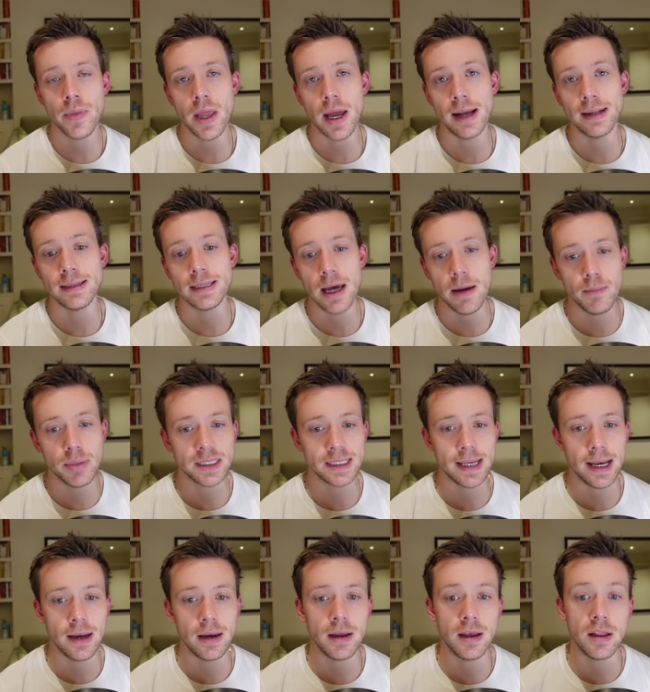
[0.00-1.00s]
and
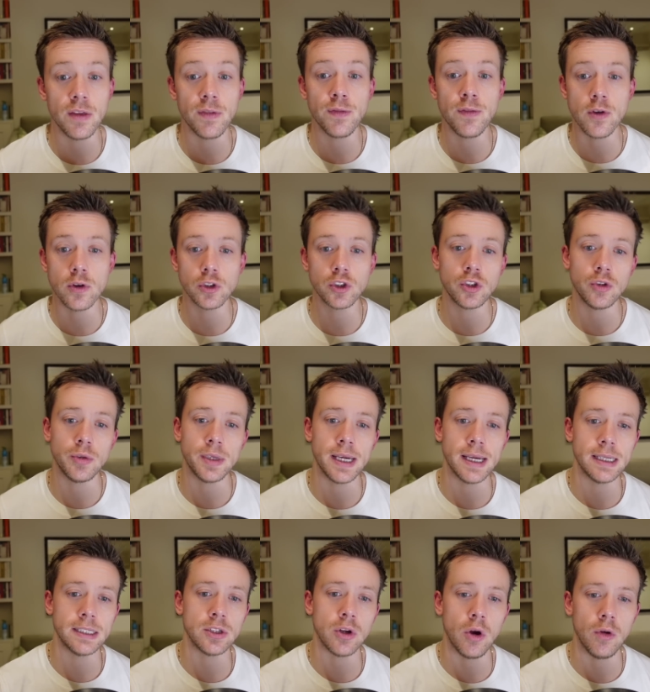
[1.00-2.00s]
10% in the first 2
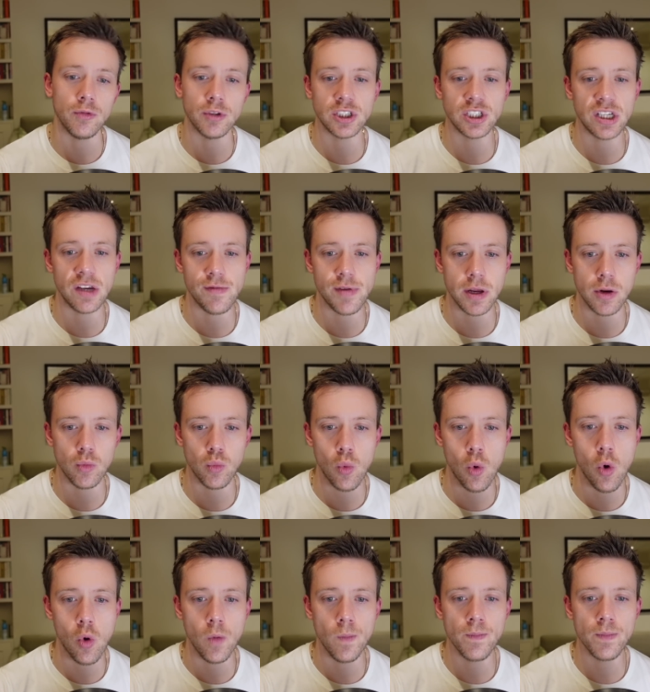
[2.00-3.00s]
years of the Syrian
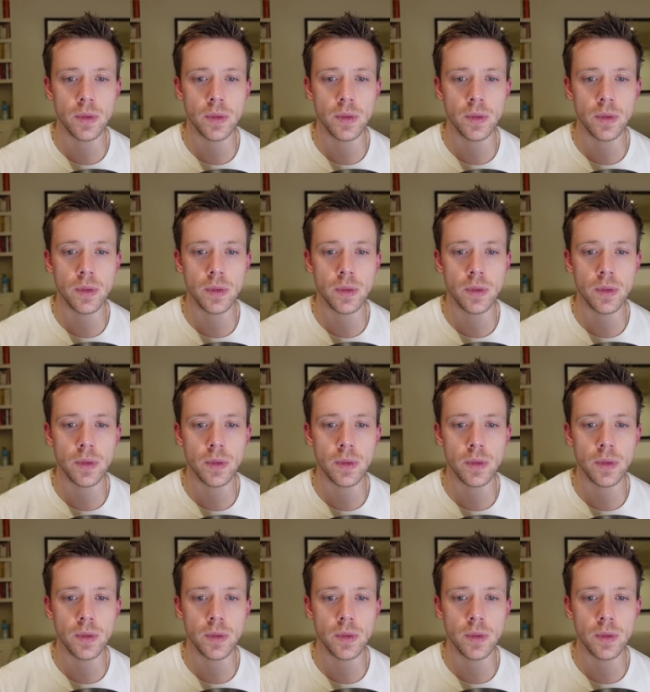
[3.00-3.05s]
war.